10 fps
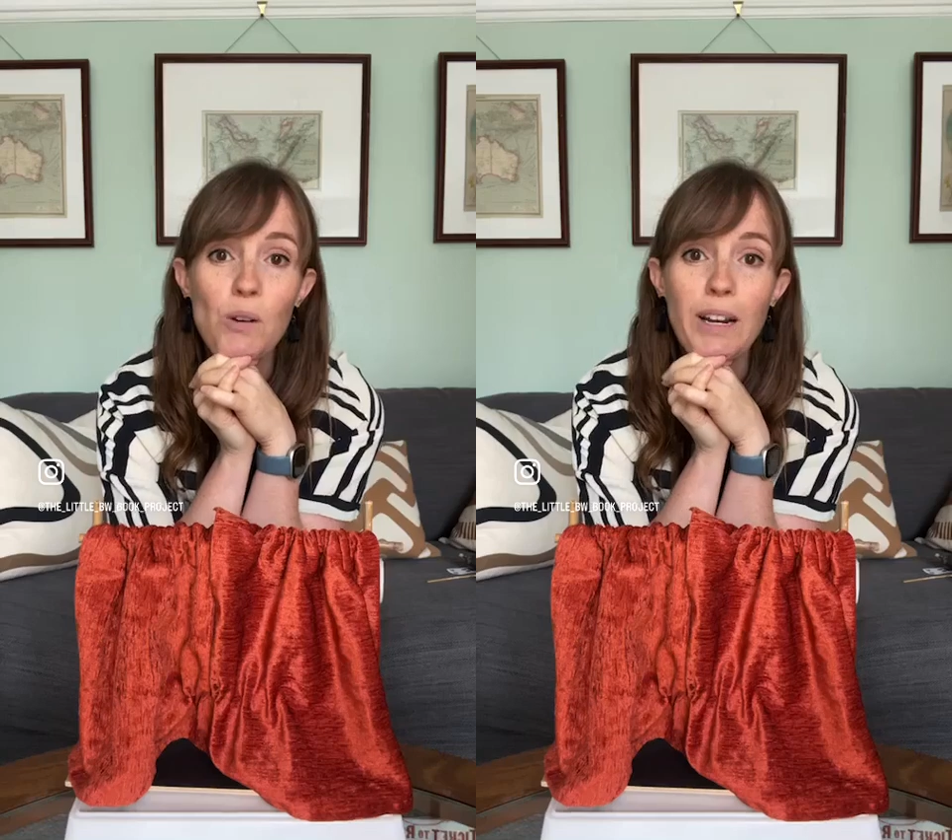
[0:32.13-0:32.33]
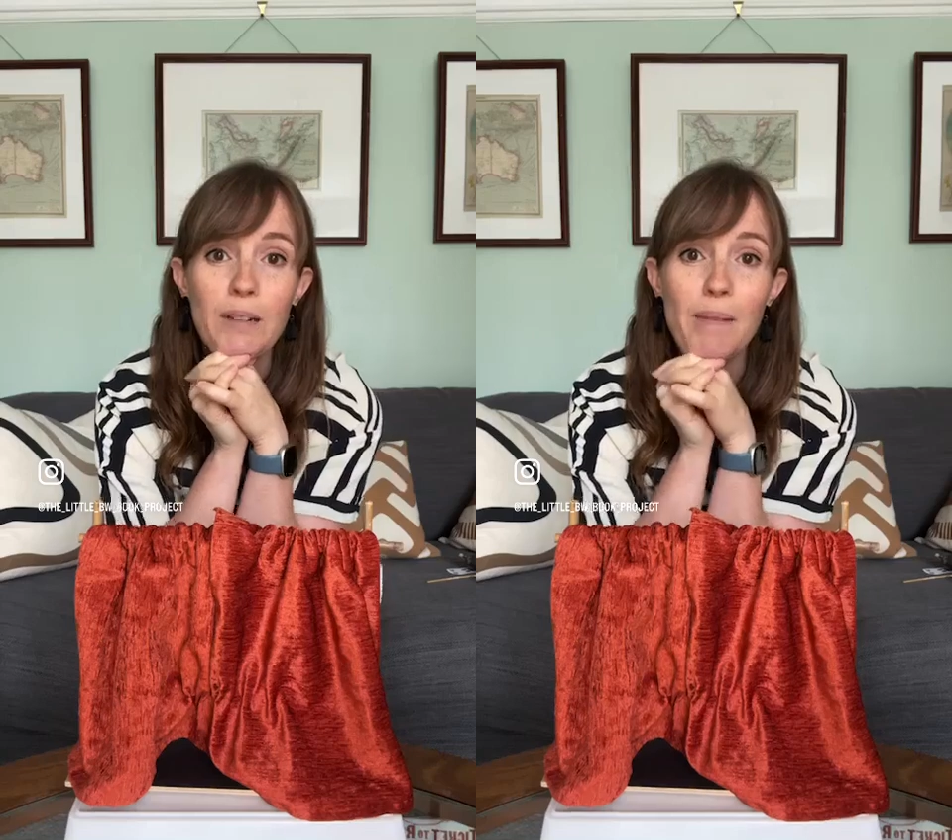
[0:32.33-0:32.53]

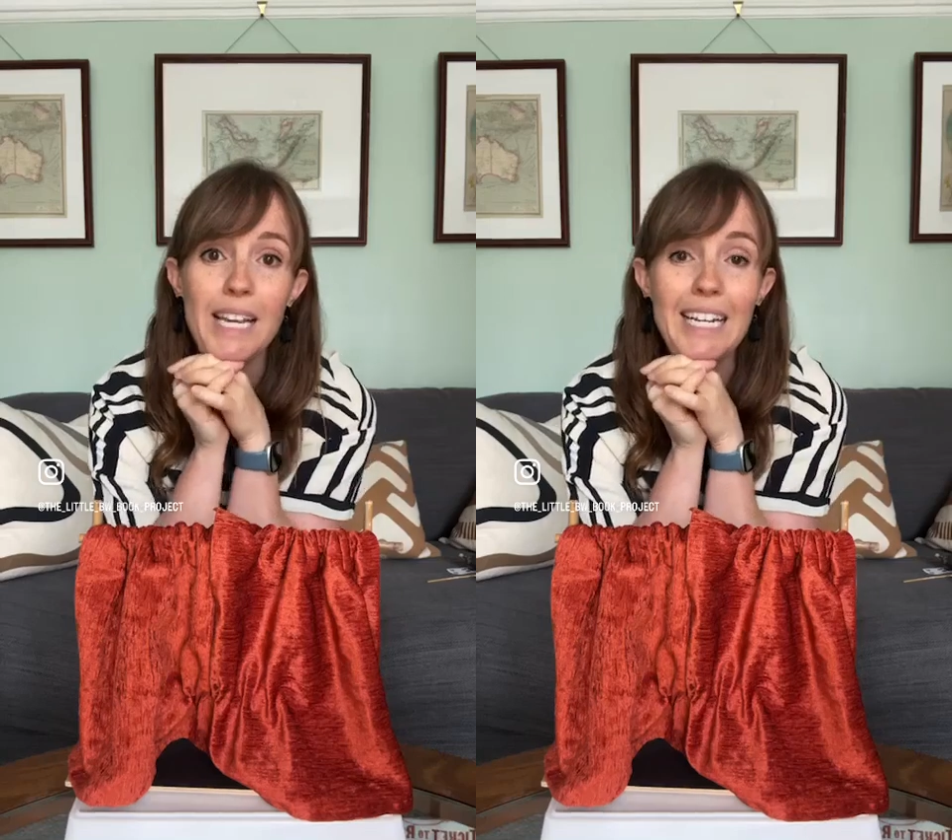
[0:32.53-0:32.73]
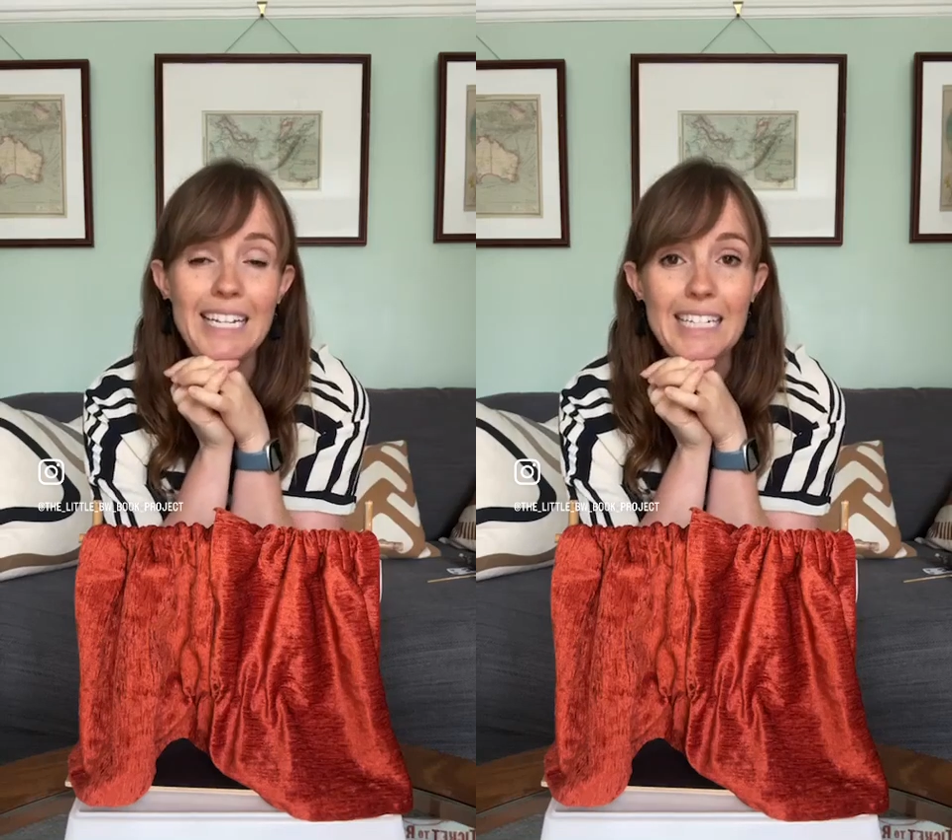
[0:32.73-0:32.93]
like
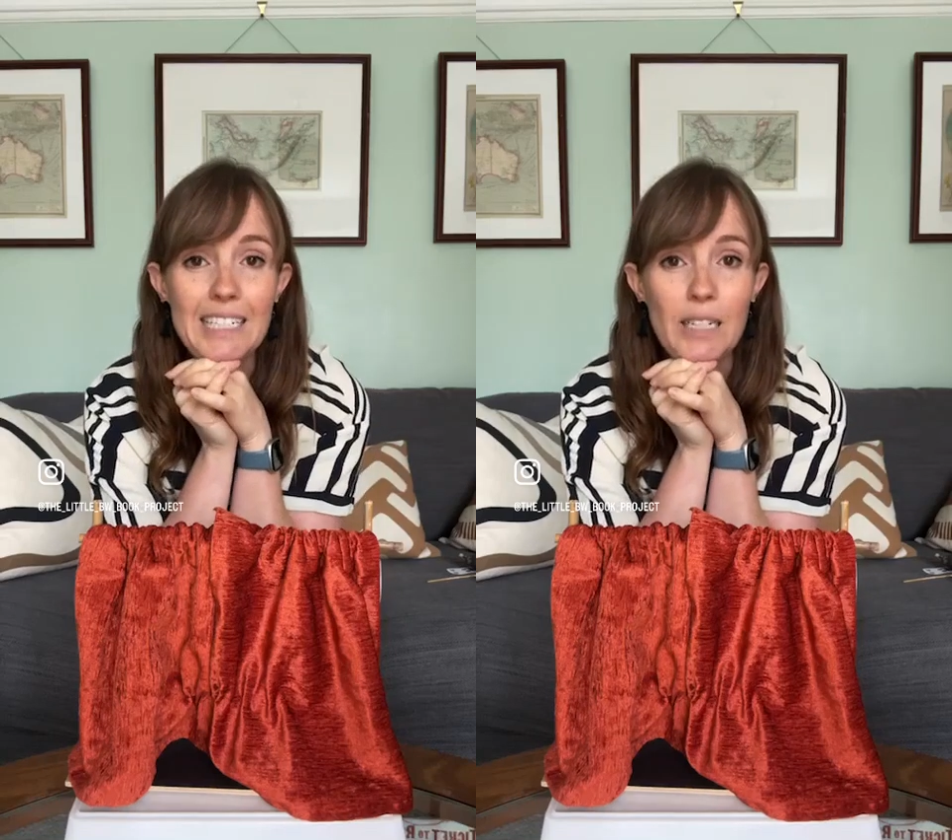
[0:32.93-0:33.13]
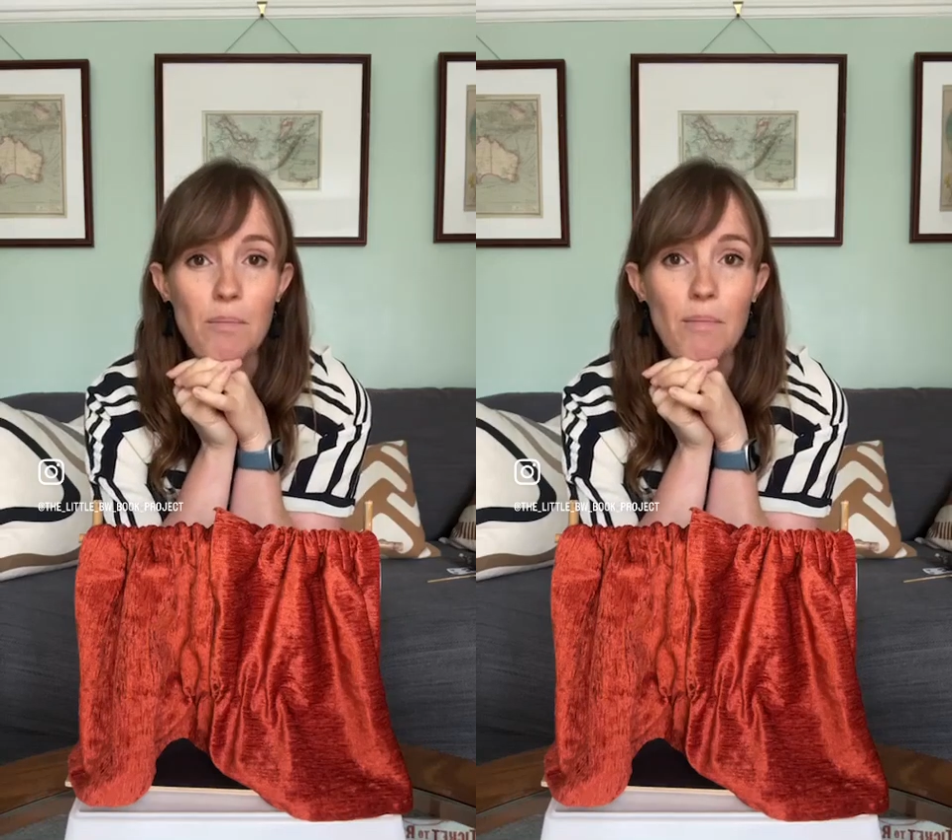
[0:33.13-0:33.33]
me, need
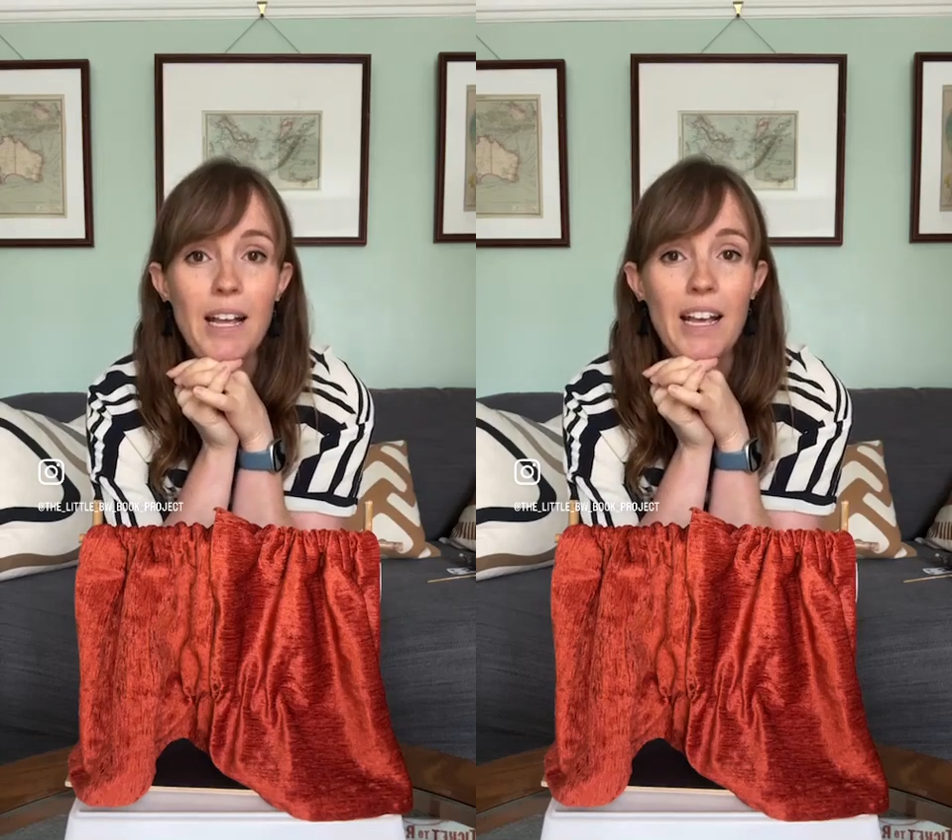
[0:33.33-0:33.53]
some